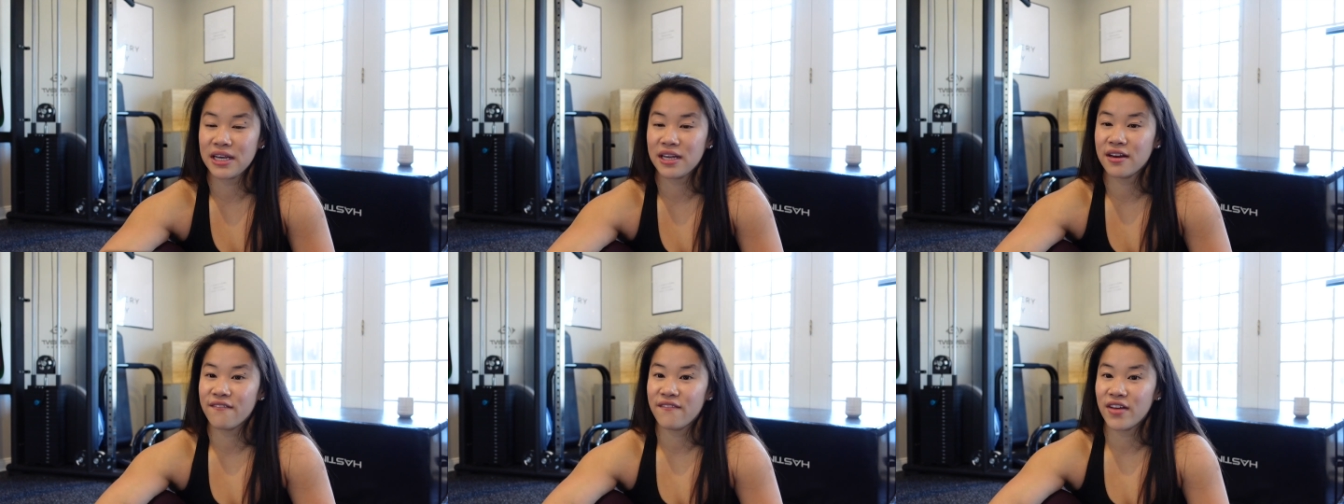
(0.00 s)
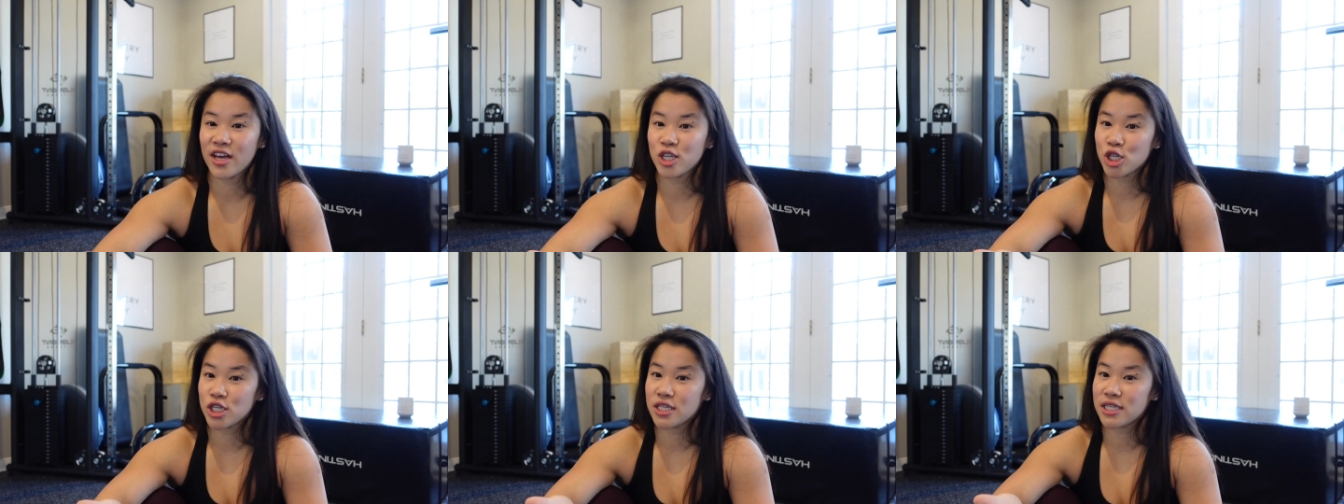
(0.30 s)
being
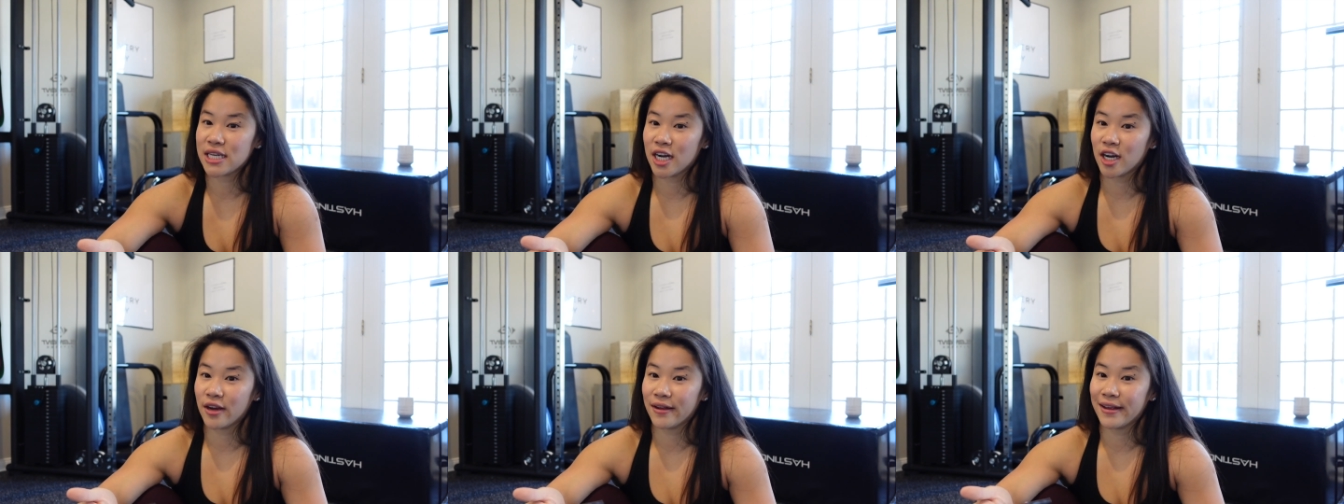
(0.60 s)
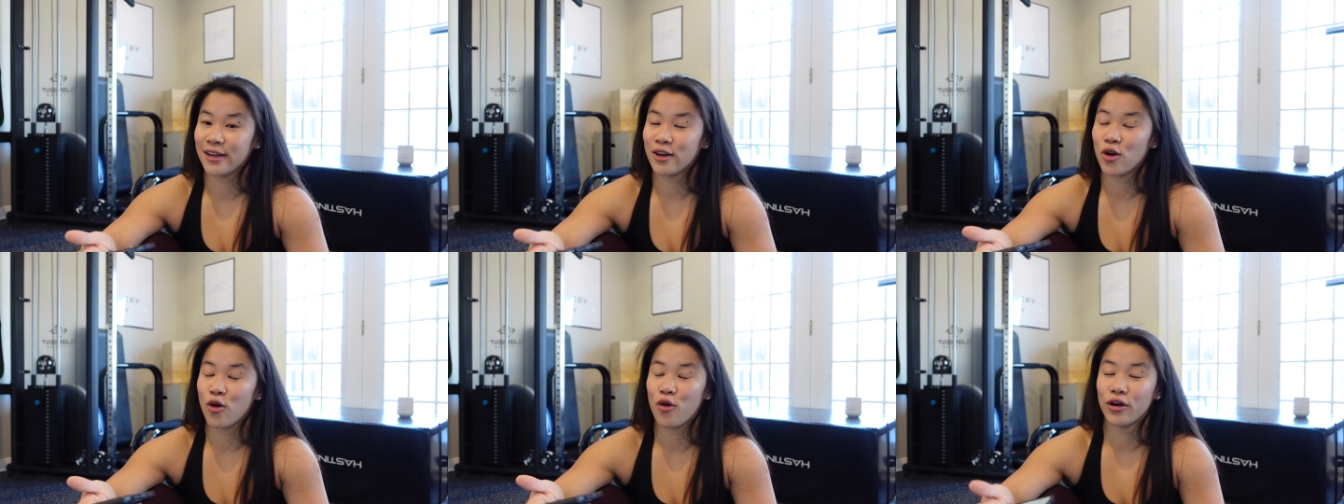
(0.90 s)

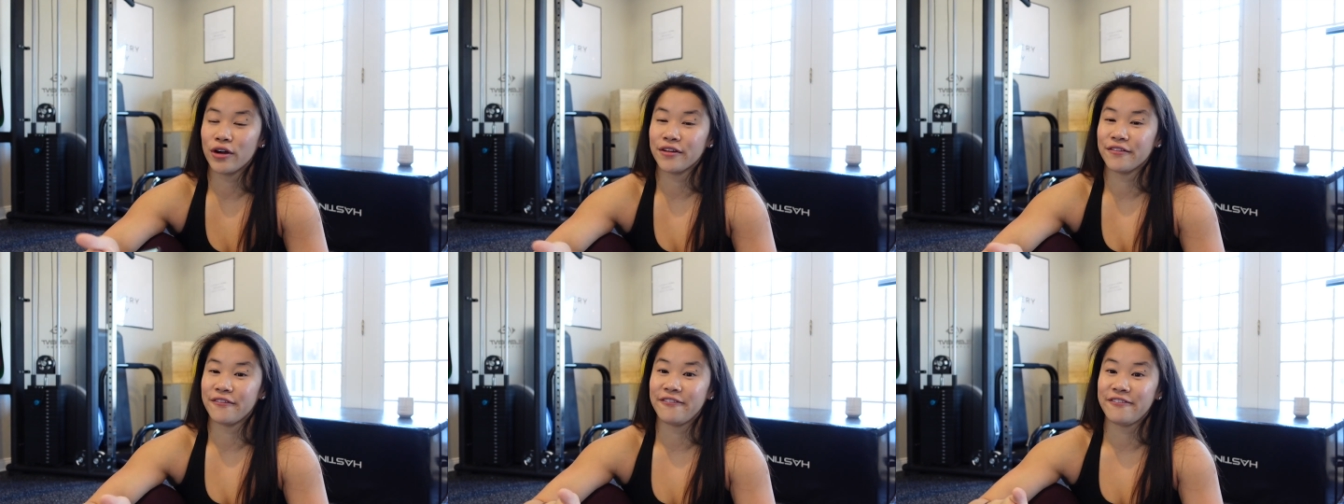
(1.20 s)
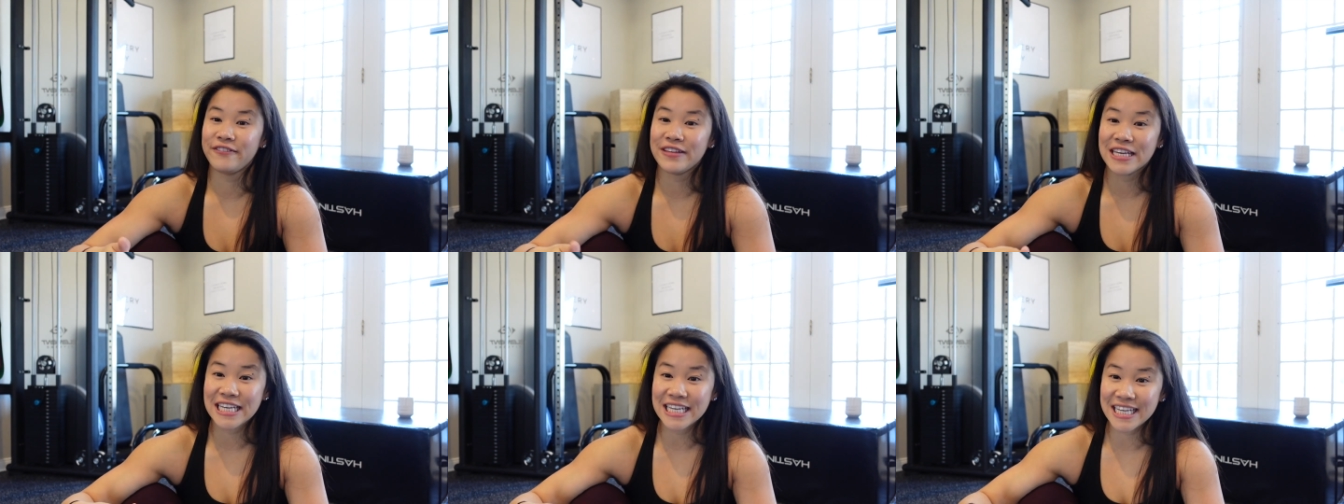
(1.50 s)
vegetarian or
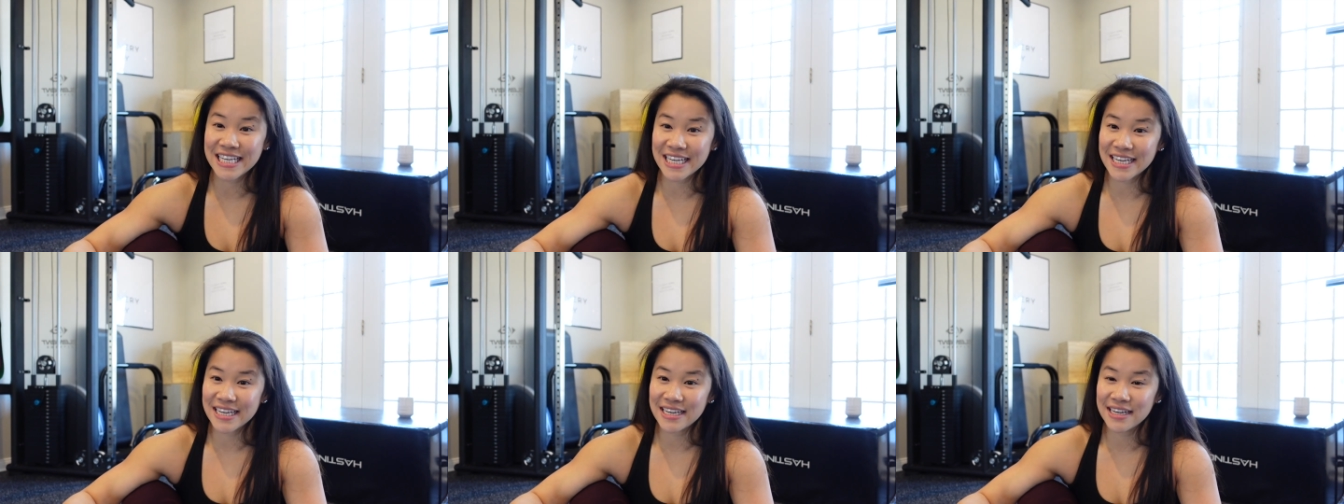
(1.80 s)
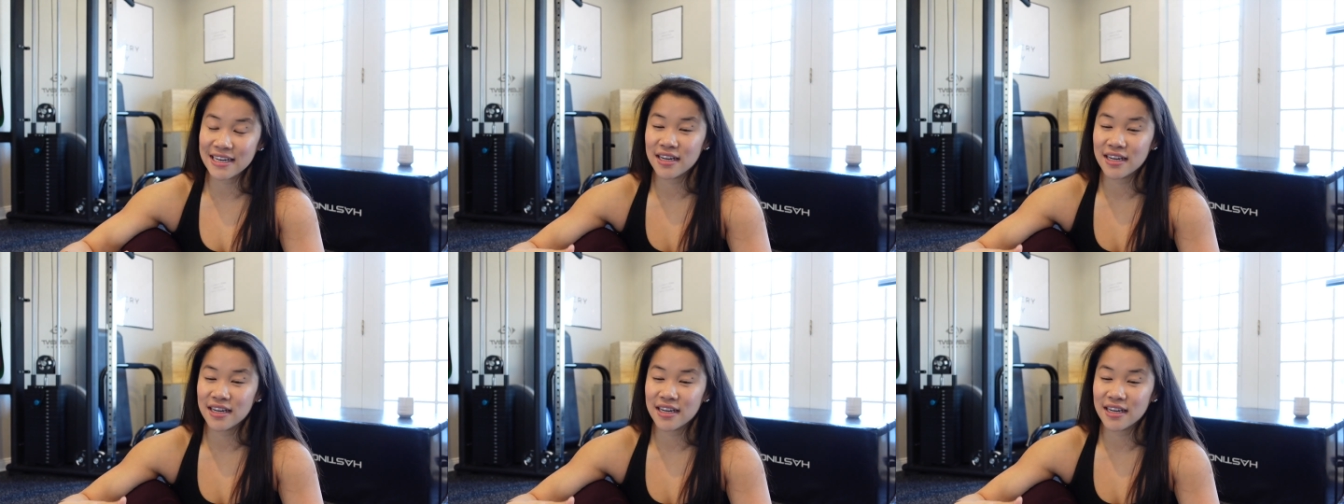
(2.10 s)
vegan?